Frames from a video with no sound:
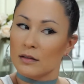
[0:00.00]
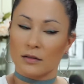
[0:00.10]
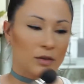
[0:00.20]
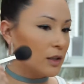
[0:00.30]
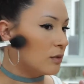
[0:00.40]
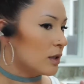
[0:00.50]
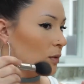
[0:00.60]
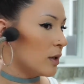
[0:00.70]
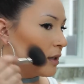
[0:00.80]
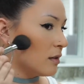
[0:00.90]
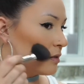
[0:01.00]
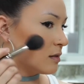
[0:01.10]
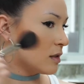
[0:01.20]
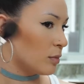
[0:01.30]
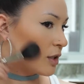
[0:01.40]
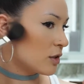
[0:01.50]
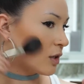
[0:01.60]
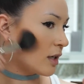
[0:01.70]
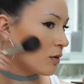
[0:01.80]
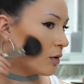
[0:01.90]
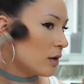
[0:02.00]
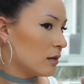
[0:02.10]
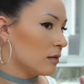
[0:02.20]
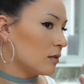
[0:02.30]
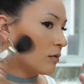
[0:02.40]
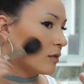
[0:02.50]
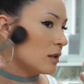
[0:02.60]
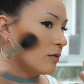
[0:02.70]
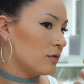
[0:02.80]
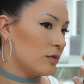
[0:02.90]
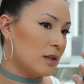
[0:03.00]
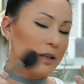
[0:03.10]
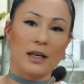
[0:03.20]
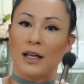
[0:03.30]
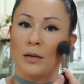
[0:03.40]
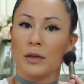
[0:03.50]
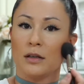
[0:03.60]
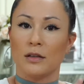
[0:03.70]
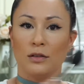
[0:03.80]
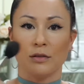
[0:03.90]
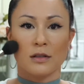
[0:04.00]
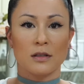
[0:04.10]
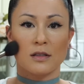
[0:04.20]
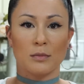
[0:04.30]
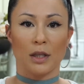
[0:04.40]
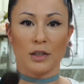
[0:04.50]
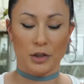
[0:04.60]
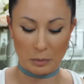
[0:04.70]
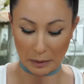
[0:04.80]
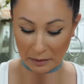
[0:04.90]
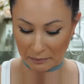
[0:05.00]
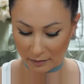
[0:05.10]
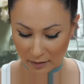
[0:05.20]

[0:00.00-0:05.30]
I really don't get why this is in the blush category. I don't really feel like anybody could use this as a blush, but